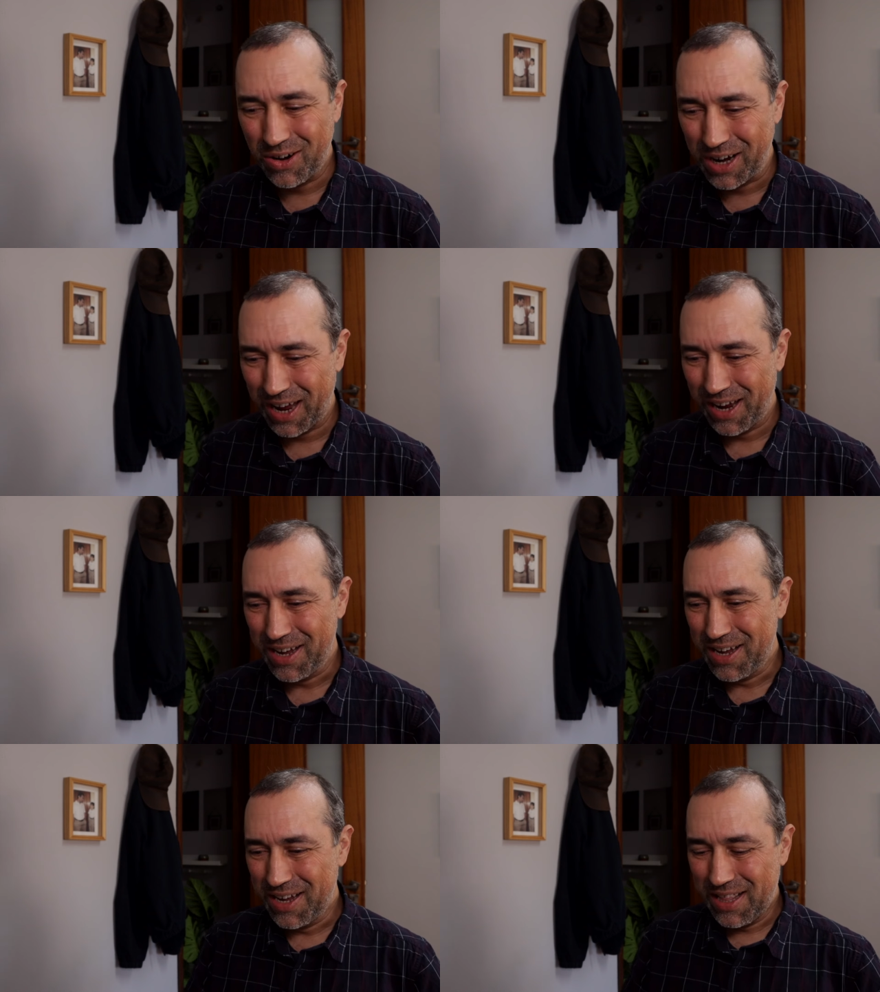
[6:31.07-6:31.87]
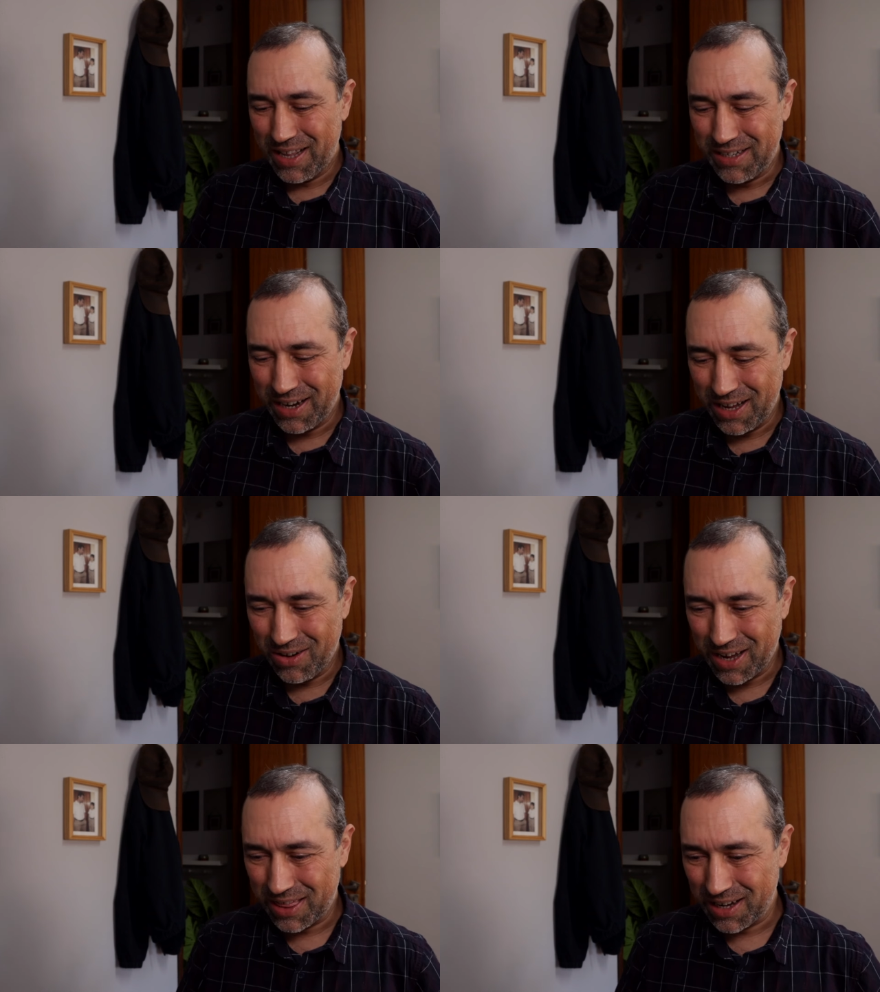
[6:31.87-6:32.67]
Okay, let's take a
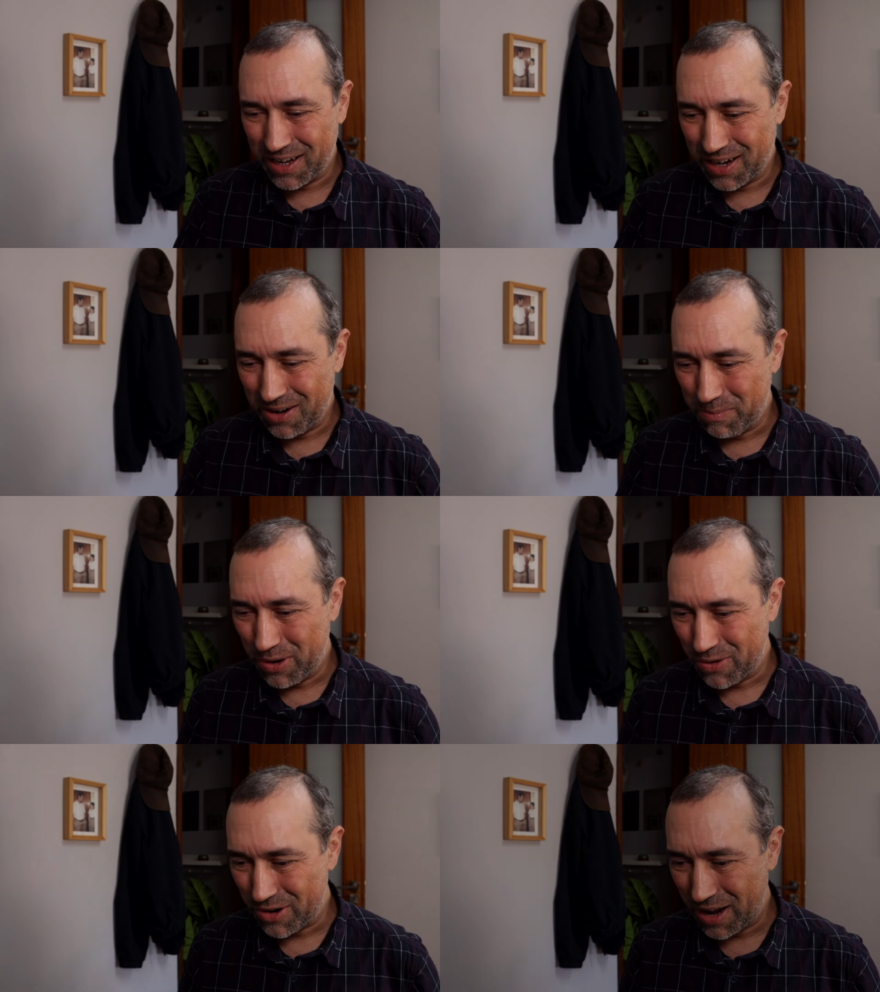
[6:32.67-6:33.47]
look at the computer